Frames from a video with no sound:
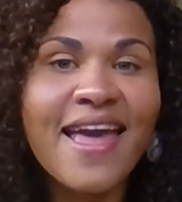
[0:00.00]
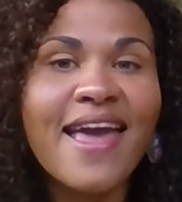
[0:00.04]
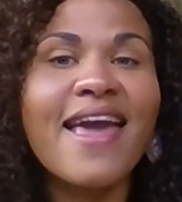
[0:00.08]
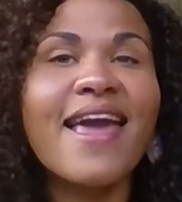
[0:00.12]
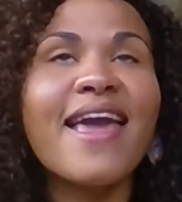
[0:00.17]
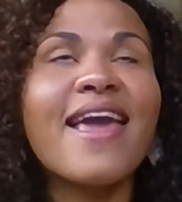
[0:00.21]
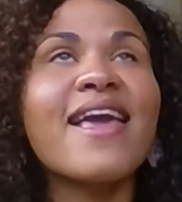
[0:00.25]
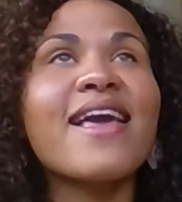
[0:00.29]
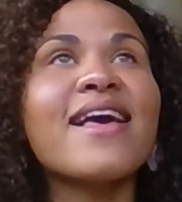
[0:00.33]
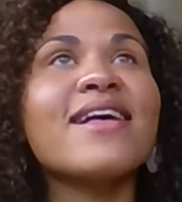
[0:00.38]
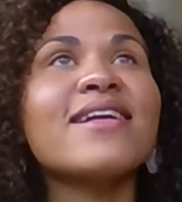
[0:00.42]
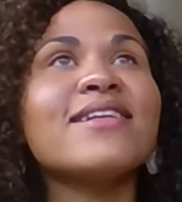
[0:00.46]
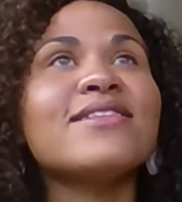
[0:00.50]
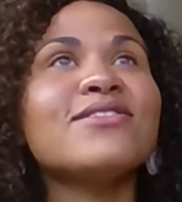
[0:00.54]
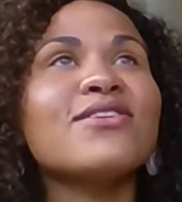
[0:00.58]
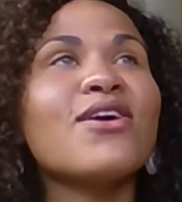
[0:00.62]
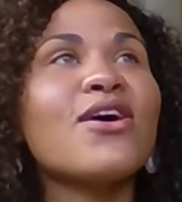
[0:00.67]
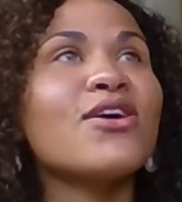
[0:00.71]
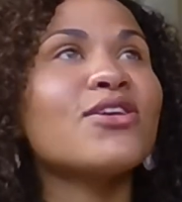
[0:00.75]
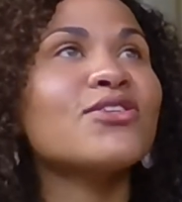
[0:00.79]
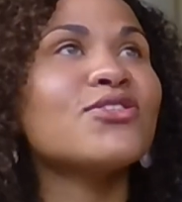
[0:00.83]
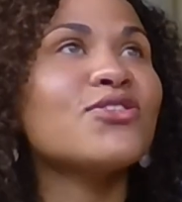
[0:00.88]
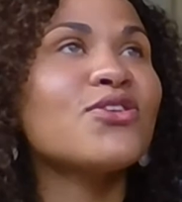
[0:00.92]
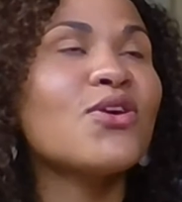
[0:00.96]
And
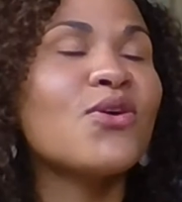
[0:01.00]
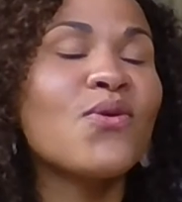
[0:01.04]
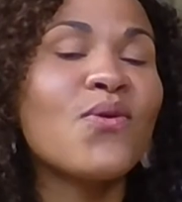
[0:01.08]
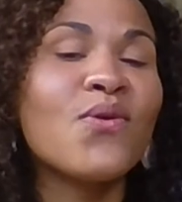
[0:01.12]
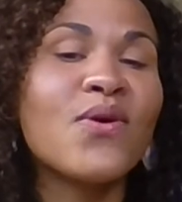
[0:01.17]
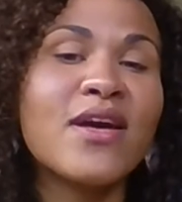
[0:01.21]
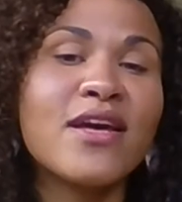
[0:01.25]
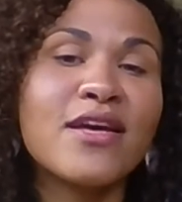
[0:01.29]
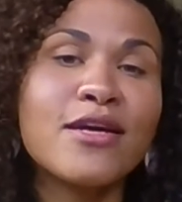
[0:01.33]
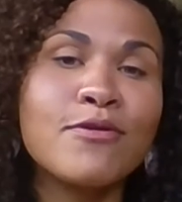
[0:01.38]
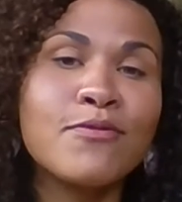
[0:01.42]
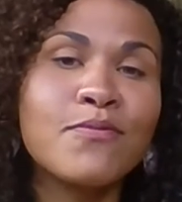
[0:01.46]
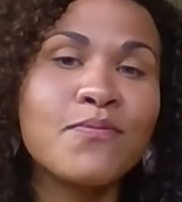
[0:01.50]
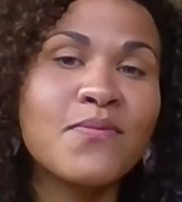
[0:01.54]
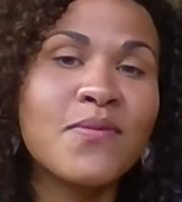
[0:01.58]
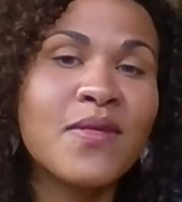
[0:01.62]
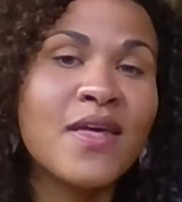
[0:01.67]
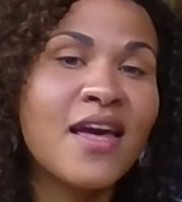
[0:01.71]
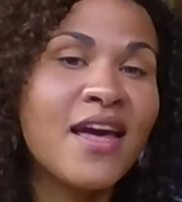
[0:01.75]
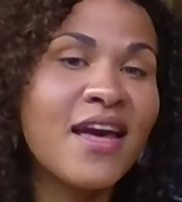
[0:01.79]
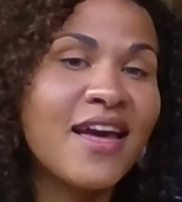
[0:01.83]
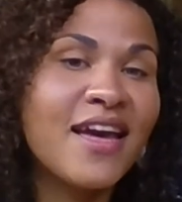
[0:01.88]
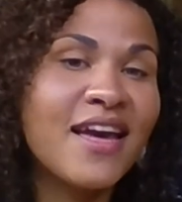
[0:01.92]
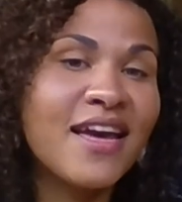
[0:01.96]
also,
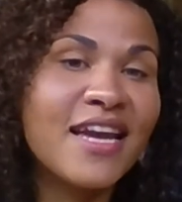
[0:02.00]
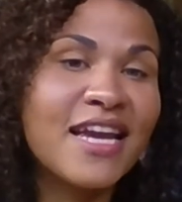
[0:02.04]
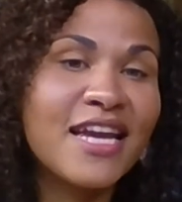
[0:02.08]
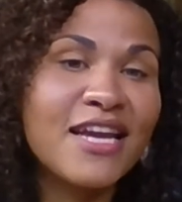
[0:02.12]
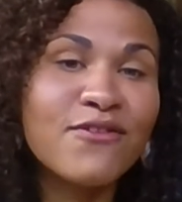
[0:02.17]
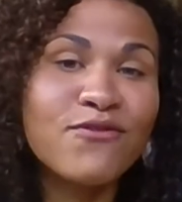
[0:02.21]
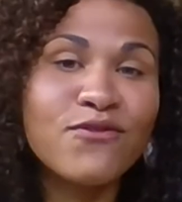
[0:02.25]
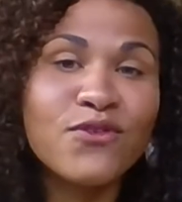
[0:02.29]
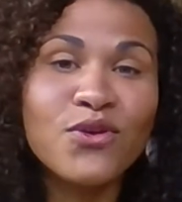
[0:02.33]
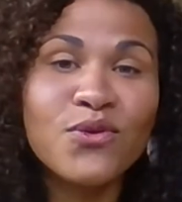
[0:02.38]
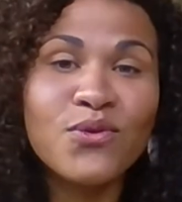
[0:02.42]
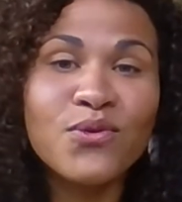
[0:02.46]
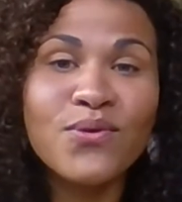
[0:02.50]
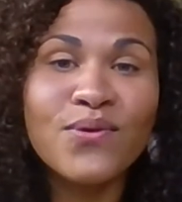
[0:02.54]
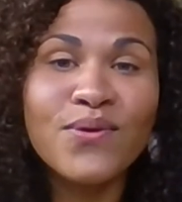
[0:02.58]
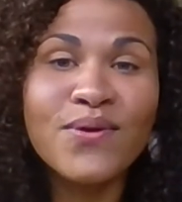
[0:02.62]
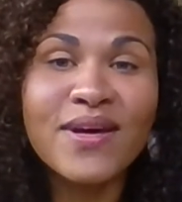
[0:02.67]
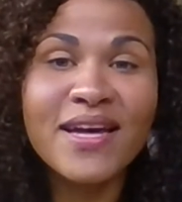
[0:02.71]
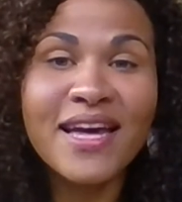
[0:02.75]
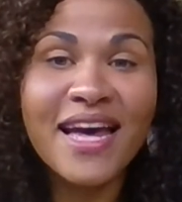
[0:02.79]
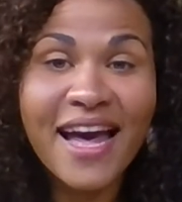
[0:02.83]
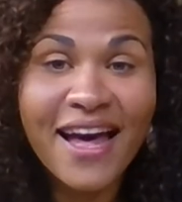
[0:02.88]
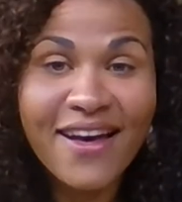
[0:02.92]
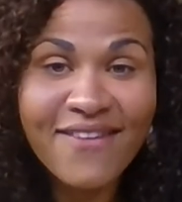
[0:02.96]
if you
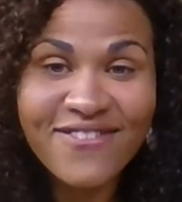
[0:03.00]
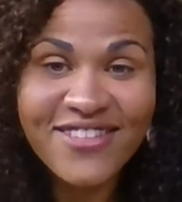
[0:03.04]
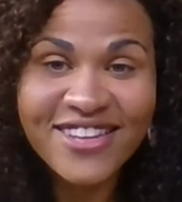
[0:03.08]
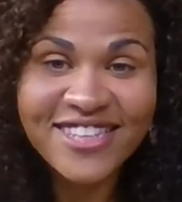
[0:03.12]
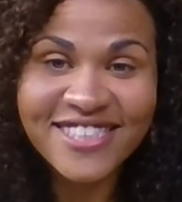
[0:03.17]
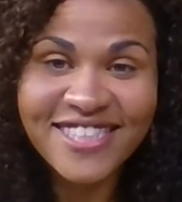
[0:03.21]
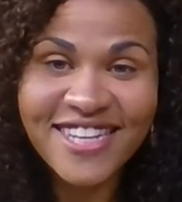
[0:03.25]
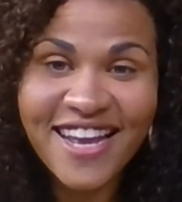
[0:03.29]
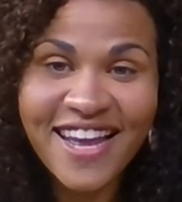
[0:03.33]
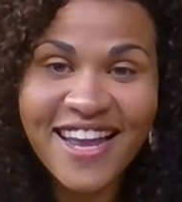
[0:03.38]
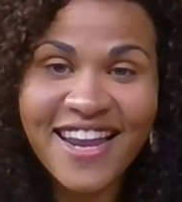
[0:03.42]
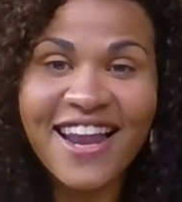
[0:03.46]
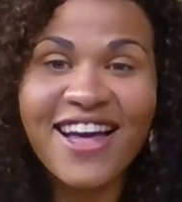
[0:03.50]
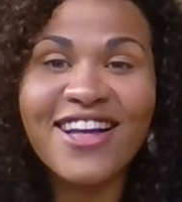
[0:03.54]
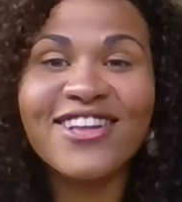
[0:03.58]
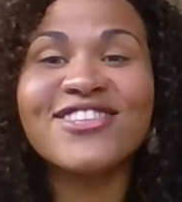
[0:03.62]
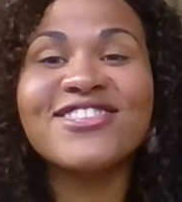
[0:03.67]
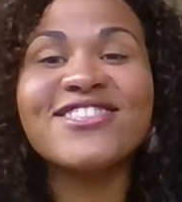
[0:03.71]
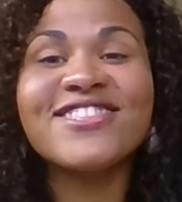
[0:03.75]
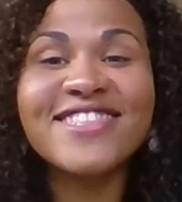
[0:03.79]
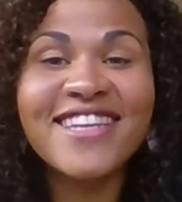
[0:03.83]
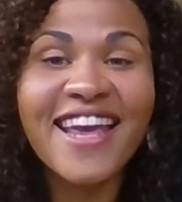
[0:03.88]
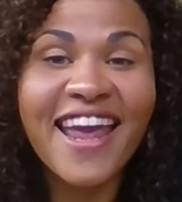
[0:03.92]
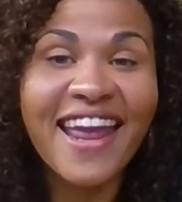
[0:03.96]
haven't yet, I'll
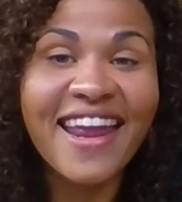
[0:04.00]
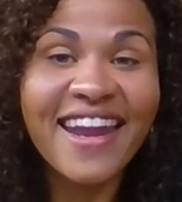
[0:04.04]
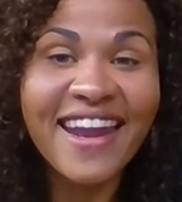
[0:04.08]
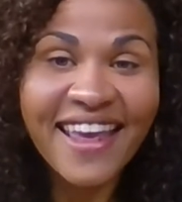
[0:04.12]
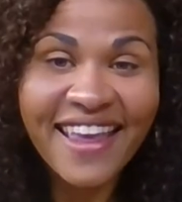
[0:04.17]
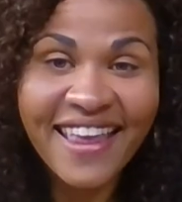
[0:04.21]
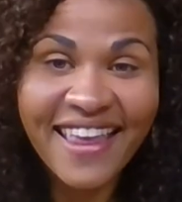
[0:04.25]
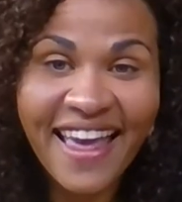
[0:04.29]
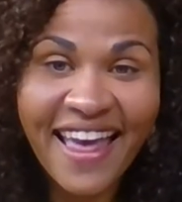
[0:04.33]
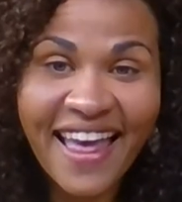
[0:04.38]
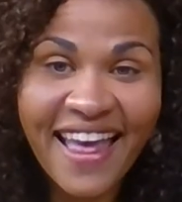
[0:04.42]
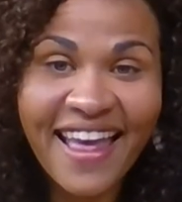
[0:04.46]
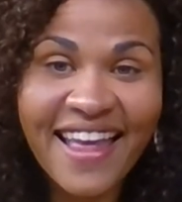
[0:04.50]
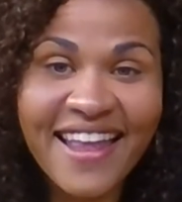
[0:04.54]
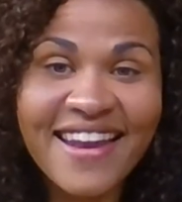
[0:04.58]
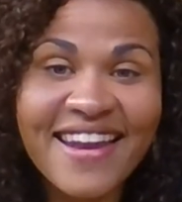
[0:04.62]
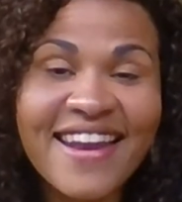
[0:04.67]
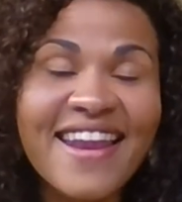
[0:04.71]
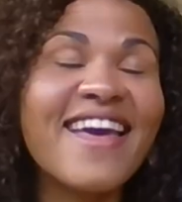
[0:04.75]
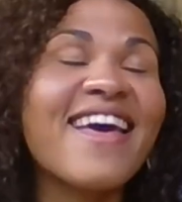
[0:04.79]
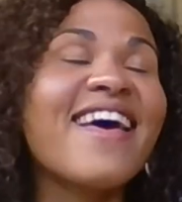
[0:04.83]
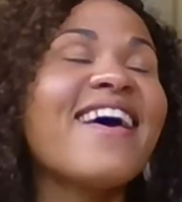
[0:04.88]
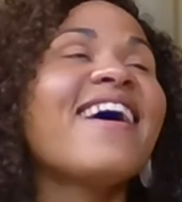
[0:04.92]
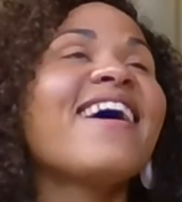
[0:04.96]
say it again,